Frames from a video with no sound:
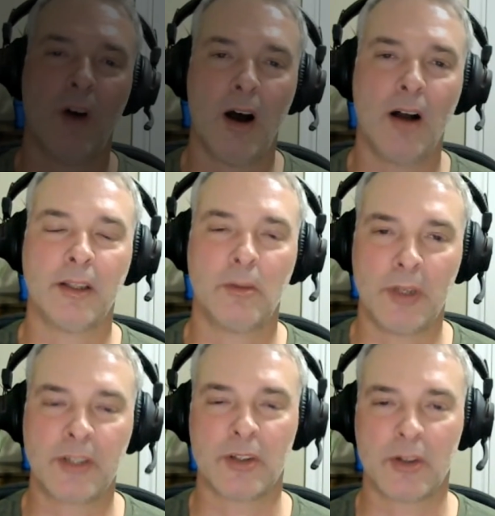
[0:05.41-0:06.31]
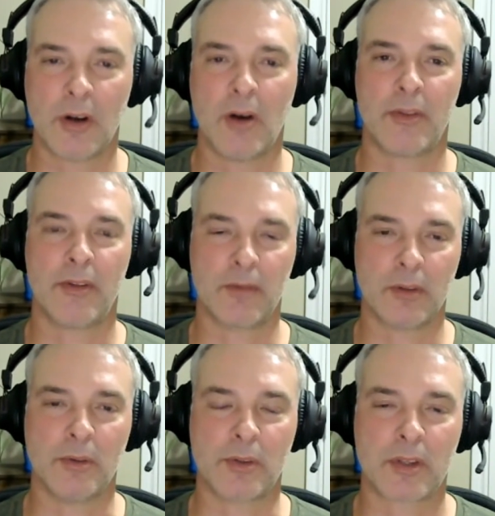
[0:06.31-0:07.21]
fall and winter growth
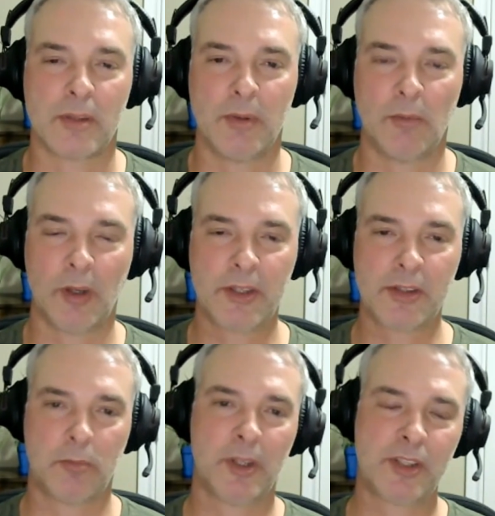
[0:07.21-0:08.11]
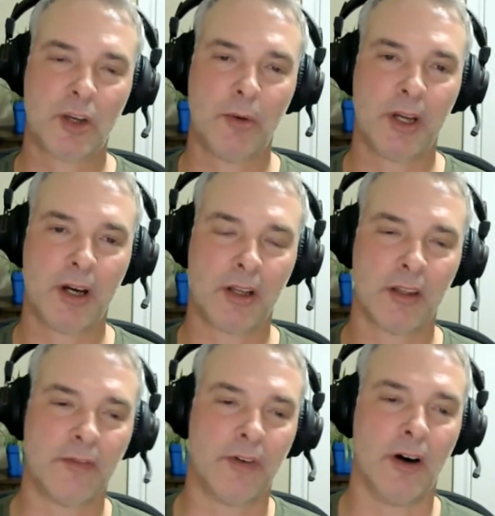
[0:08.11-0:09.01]
of roots? I mean, what's going
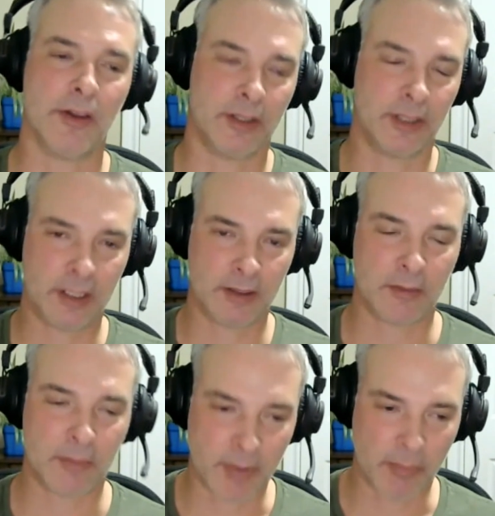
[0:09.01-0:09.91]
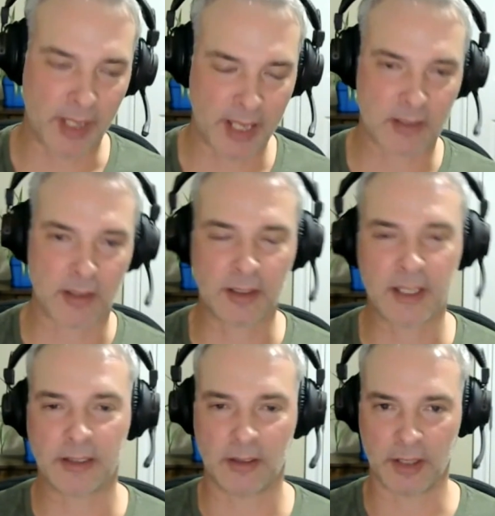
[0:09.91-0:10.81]
on in the fall? The plants
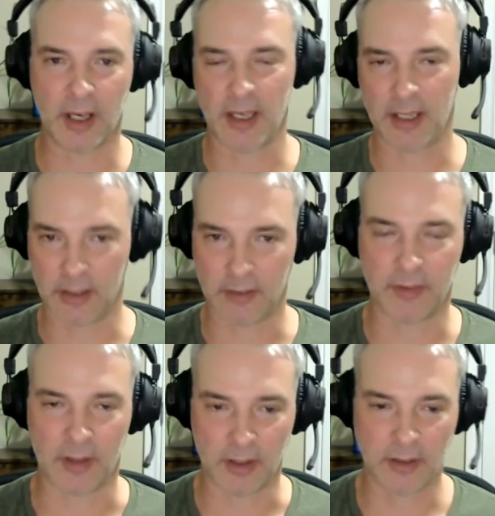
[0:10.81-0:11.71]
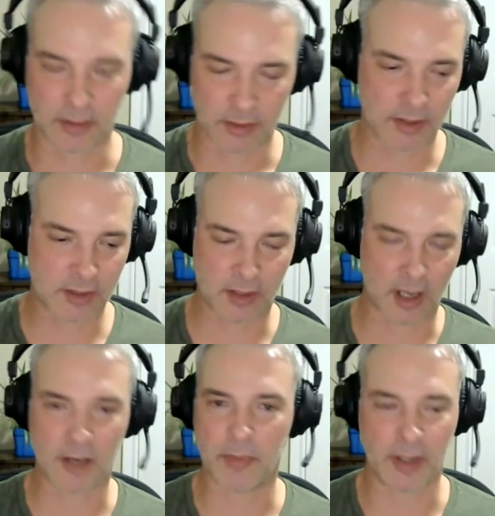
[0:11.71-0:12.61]
look like they're dying in the fall. Let's
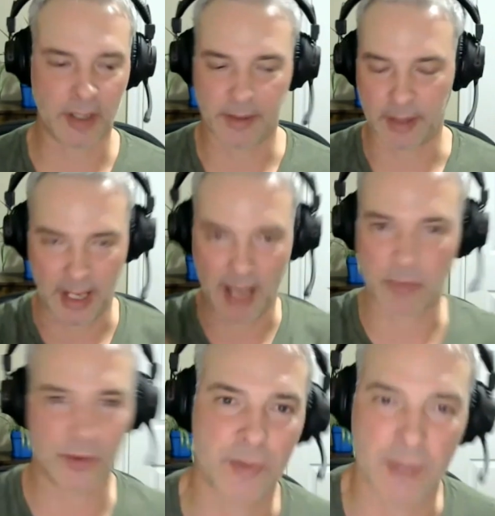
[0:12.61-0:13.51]
talk about an apple